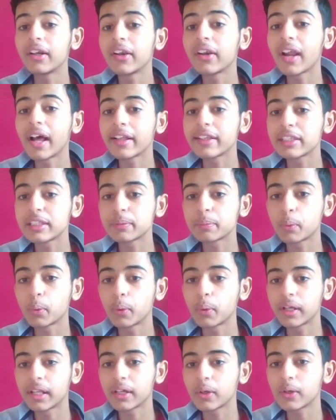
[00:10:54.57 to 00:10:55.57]

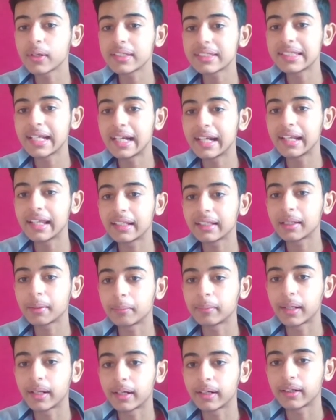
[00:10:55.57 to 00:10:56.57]
Transporting or sending the
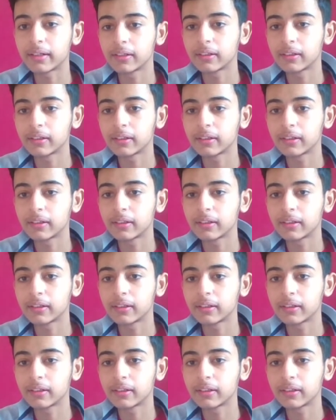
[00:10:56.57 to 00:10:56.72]
blood.